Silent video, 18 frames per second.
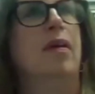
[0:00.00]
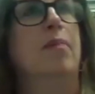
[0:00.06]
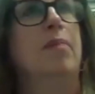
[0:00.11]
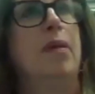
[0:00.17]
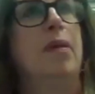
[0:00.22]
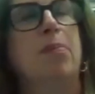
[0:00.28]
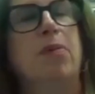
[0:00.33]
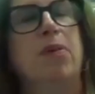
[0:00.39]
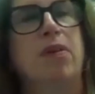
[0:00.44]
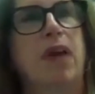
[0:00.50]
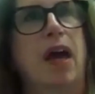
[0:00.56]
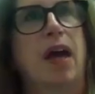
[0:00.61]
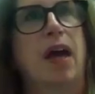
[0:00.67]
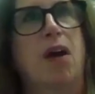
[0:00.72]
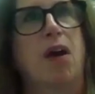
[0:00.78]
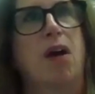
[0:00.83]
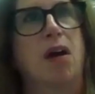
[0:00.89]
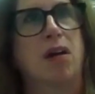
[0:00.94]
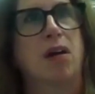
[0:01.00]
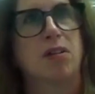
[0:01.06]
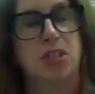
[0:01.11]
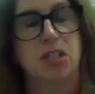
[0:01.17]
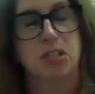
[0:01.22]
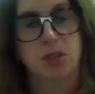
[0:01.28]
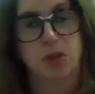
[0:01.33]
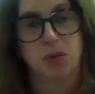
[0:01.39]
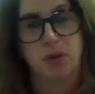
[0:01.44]
people that are
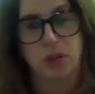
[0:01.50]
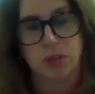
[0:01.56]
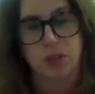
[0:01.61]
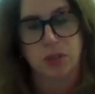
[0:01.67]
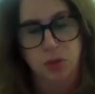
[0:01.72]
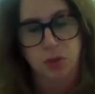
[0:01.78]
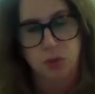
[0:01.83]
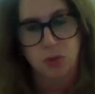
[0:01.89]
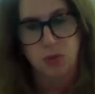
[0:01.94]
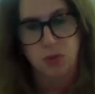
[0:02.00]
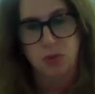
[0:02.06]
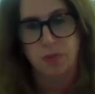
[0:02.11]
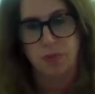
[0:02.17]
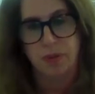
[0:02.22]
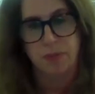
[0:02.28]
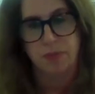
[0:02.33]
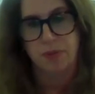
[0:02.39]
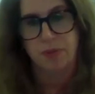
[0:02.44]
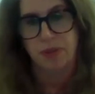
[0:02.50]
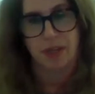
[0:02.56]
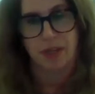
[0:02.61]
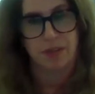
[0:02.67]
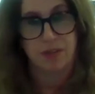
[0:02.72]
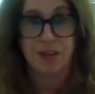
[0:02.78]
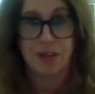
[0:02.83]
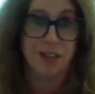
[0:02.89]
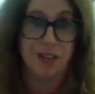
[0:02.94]
just going to school, people that
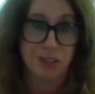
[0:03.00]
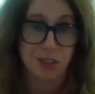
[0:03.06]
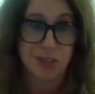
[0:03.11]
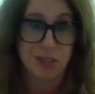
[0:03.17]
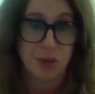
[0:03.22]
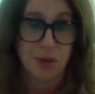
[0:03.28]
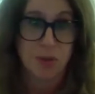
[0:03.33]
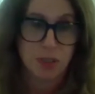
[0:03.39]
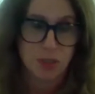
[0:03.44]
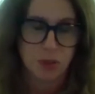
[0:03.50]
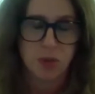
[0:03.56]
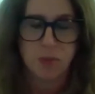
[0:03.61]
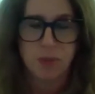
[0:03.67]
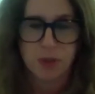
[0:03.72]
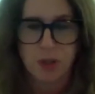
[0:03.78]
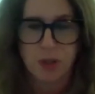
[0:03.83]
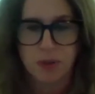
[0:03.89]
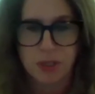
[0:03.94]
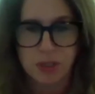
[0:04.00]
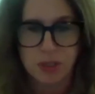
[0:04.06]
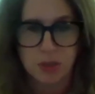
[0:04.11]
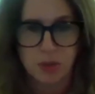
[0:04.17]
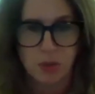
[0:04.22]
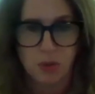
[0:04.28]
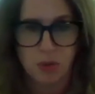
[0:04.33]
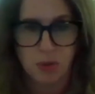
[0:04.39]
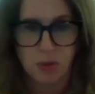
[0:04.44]
not just going to school, but going to
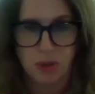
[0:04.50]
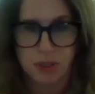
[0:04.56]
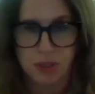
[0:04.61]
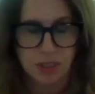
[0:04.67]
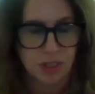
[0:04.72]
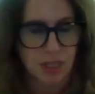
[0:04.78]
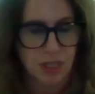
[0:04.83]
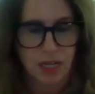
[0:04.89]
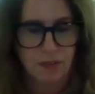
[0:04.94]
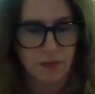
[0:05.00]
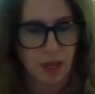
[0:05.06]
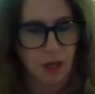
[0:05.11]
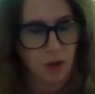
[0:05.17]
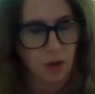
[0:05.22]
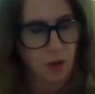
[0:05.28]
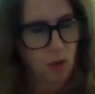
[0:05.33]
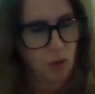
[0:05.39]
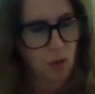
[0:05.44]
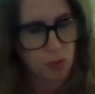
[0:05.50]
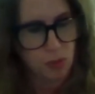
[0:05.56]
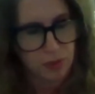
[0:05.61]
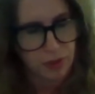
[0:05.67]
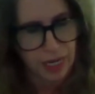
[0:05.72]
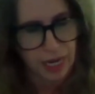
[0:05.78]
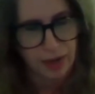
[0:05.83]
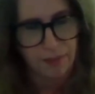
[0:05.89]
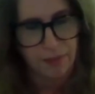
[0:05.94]
school, just kind of that whole
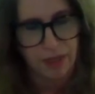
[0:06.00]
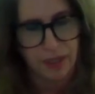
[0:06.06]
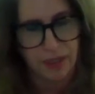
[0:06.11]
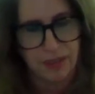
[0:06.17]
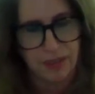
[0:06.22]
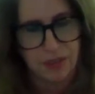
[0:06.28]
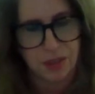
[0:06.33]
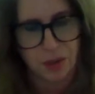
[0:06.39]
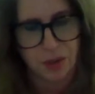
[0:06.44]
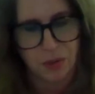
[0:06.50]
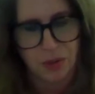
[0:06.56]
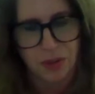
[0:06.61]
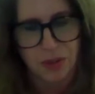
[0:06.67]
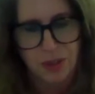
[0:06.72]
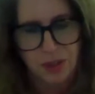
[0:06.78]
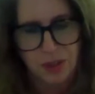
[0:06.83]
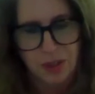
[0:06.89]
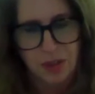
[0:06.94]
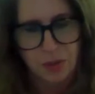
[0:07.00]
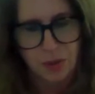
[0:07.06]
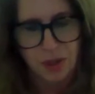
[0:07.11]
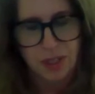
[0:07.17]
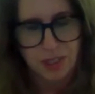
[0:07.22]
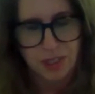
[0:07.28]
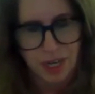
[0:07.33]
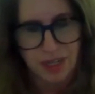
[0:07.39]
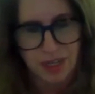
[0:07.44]
gamut. So we're
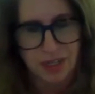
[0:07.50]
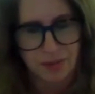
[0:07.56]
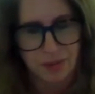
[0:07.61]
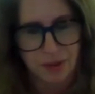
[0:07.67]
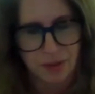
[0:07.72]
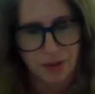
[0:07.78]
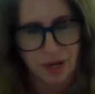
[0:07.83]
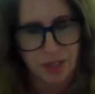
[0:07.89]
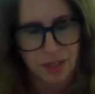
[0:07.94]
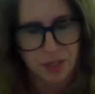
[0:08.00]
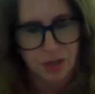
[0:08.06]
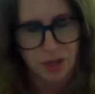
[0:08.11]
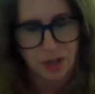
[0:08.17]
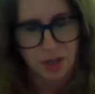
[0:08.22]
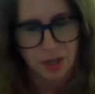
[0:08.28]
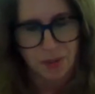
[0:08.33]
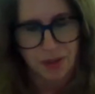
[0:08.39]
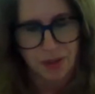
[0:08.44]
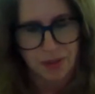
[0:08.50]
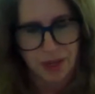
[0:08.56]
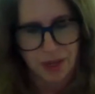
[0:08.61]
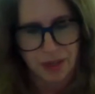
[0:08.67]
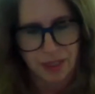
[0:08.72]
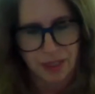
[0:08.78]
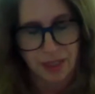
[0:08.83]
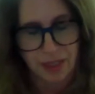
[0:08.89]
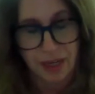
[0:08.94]
excited. We were kind of talking about
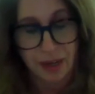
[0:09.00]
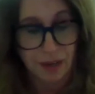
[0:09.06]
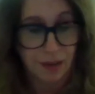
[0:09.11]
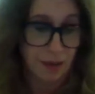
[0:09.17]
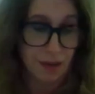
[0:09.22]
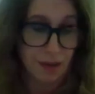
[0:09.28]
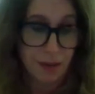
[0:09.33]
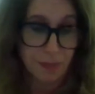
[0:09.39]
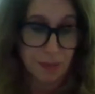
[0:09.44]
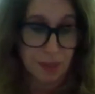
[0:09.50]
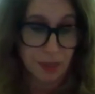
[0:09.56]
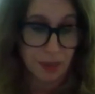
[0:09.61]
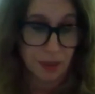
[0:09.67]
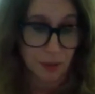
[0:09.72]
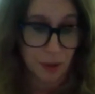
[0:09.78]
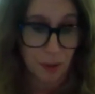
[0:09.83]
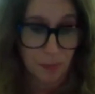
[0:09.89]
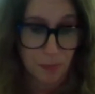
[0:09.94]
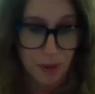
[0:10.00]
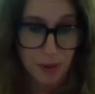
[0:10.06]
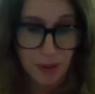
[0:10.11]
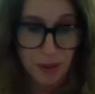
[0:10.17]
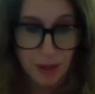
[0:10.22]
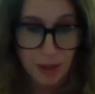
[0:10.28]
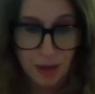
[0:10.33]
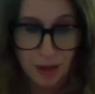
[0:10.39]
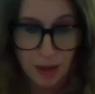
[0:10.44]
that, like, yeah, anybody can come.
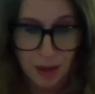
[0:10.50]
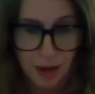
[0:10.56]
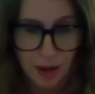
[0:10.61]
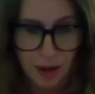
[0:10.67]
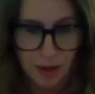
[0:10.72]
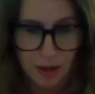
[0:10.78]
Um,